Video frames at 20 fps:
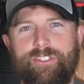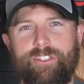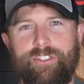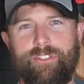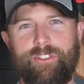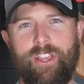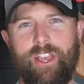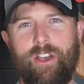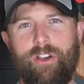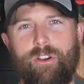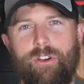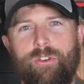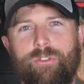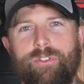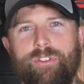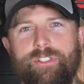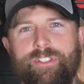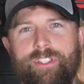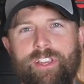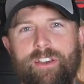you now own
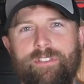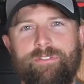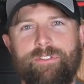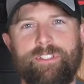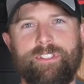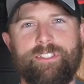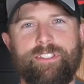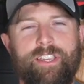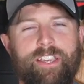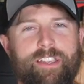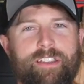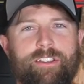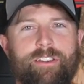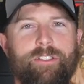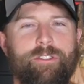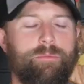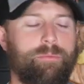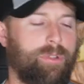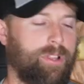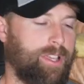the toughest sight
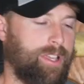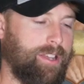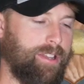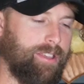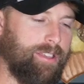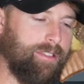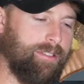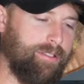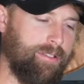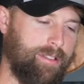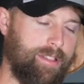on the planet.